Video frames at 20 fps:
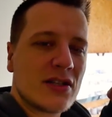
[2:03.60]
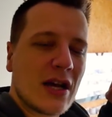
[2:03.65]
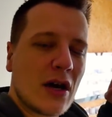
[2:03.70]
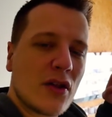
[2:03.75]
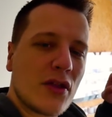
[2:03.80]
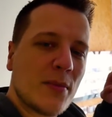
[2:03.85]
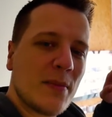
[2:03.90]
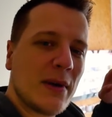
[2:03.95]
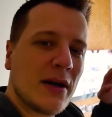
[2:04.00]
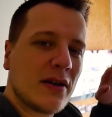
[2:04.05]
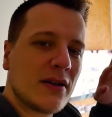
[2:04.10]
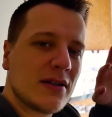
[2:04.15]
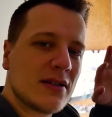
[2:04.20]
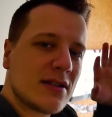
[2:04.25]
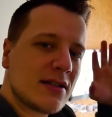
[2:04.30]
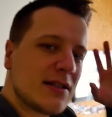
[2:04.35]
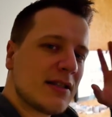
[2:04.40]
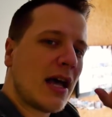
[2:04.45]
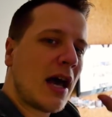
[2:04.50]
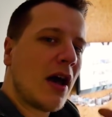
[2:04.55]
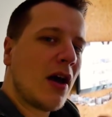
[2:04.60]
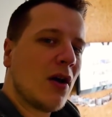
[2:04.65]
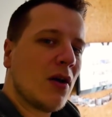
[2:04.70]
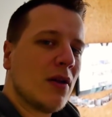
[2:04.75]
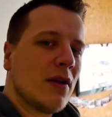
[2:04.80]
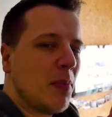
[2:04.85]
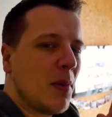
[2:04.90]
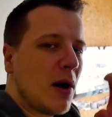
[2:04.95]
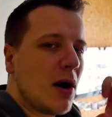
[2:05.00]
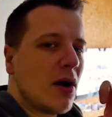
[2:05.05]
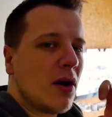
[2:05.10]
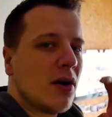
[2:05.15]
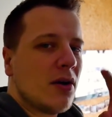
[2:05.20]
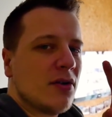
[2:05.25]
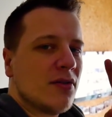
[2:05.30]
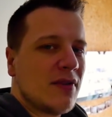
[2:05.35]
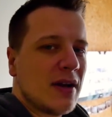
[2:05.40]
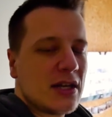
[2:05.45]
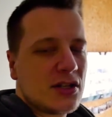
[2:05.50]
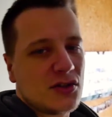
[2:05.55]
South American style
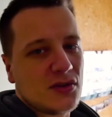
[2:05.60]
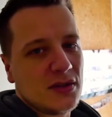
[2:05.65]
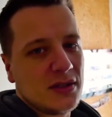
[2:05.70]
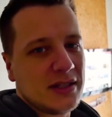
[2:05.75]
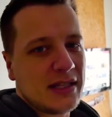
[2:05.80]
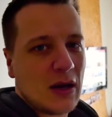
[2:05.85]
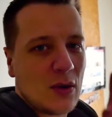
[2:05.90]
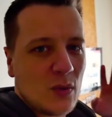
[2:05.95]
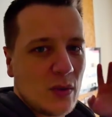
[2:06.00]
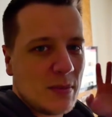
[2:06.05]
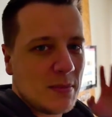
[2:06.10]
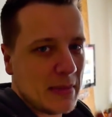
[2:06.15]
bar restaurant that we